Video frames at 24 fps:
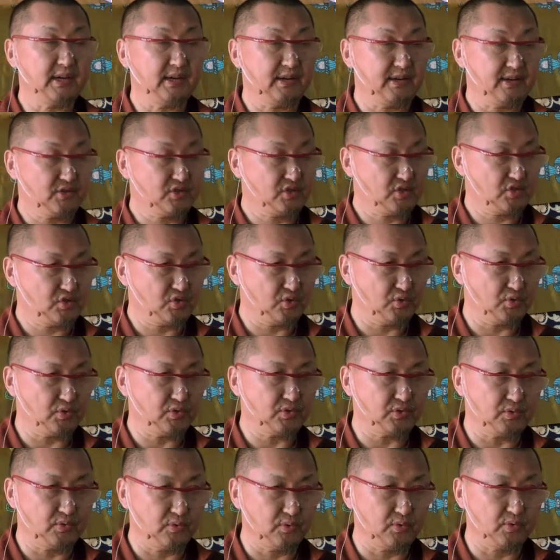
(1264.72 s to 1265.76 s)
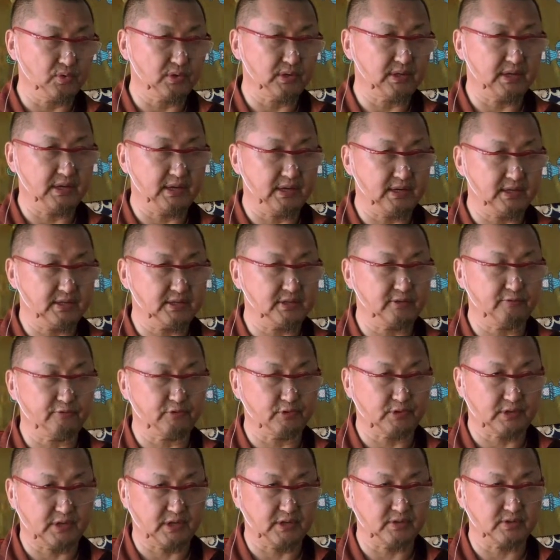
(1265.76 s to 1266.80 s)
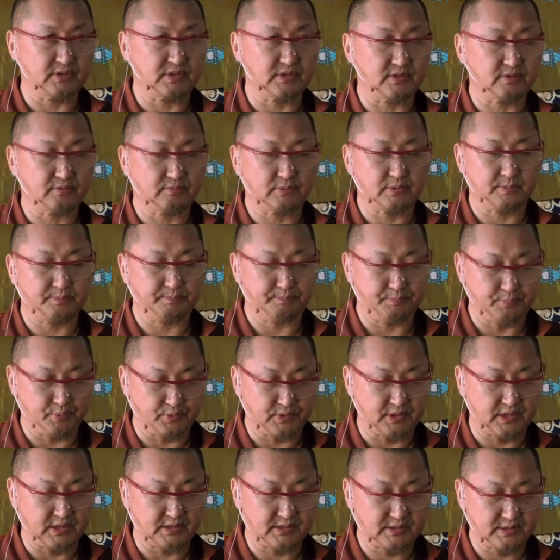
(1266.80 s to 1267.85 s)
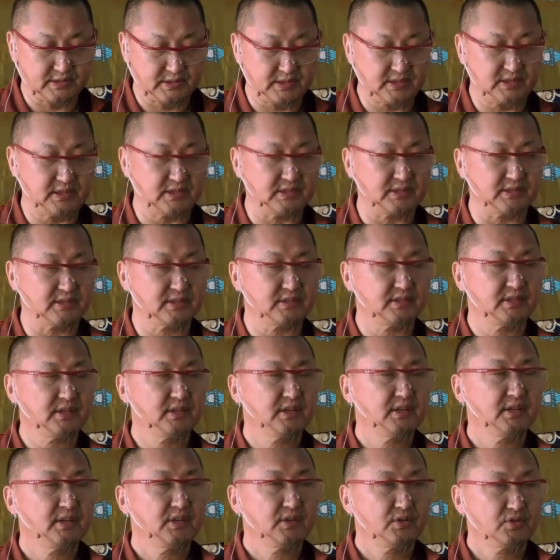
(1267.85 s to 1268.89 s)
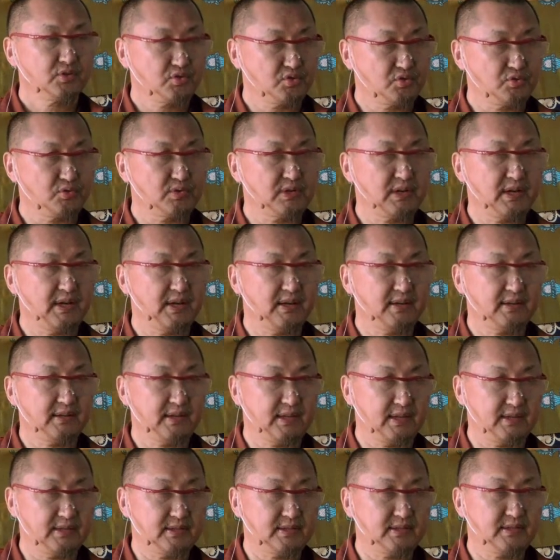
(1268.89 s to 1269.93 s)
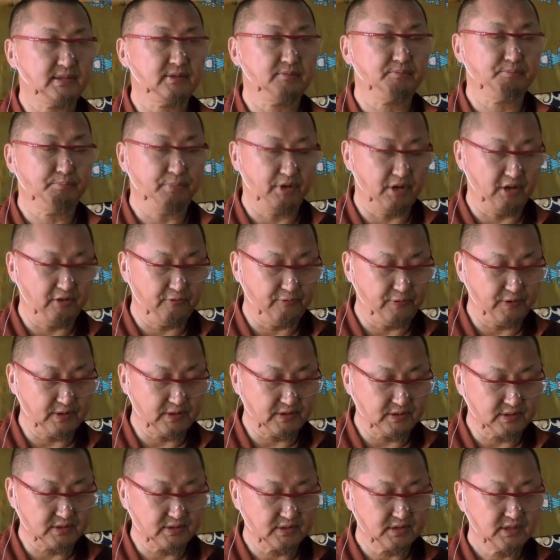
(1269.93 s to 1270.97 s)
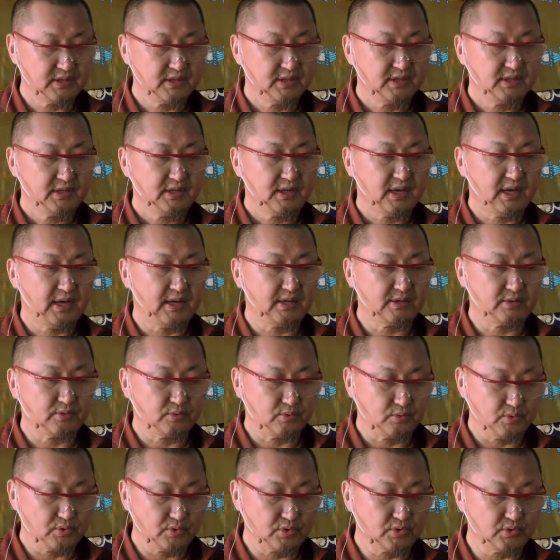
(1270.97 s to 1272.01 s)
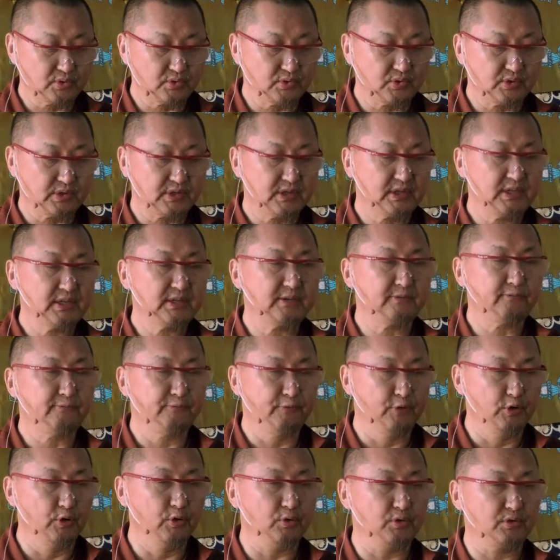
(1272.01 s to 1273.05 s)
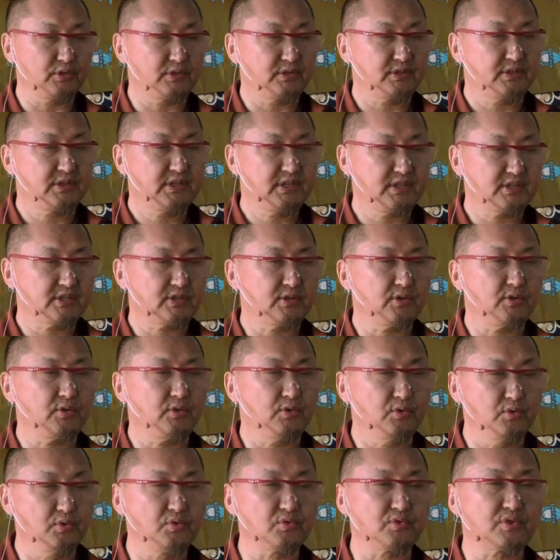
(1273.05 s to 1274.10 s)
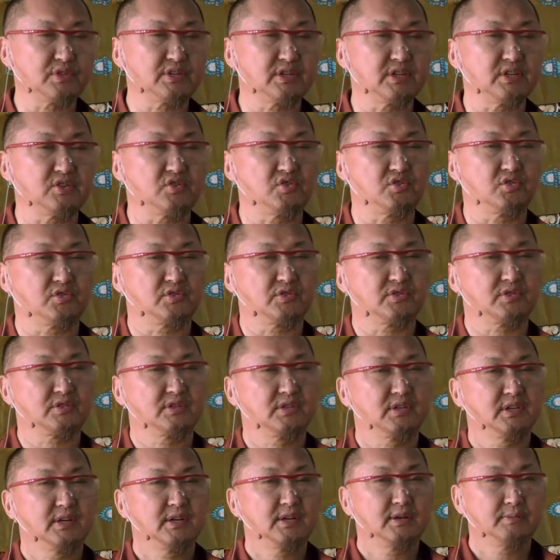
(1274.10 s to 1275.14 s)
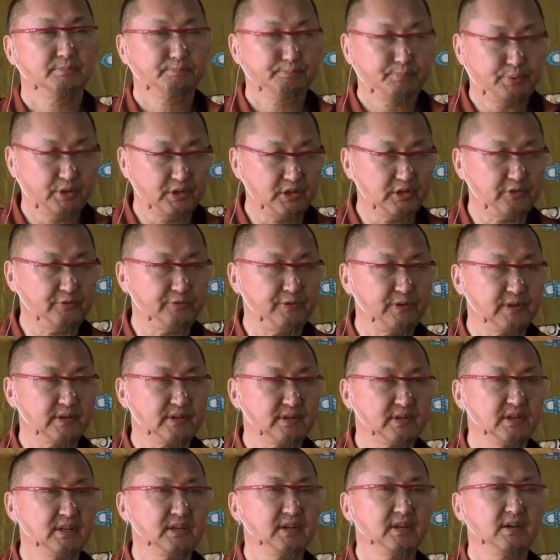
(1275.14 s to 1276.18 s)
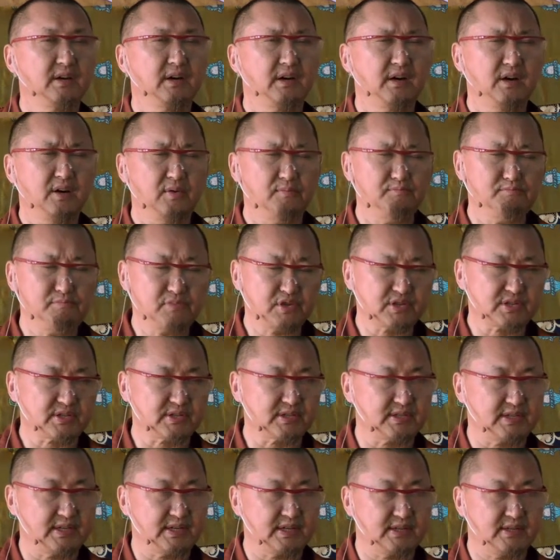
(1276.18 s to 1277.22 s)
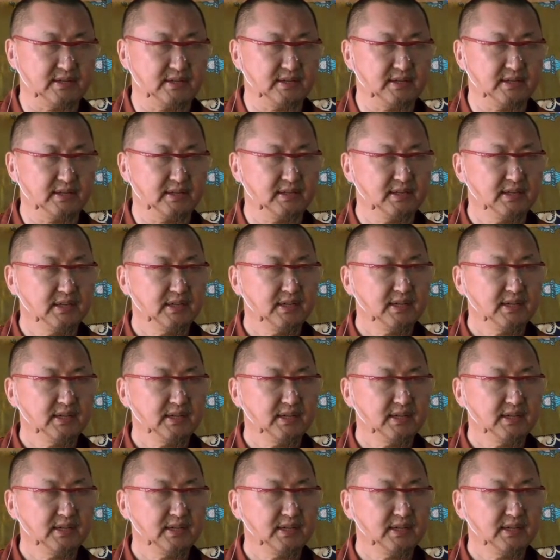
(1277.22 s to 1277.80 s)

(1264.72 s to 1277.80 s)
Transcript: understood all the 84,000 of the Buddha's teachings, Sutta and Tantra, perfect. And also he followed his own teachers perfectly, unmistakenly.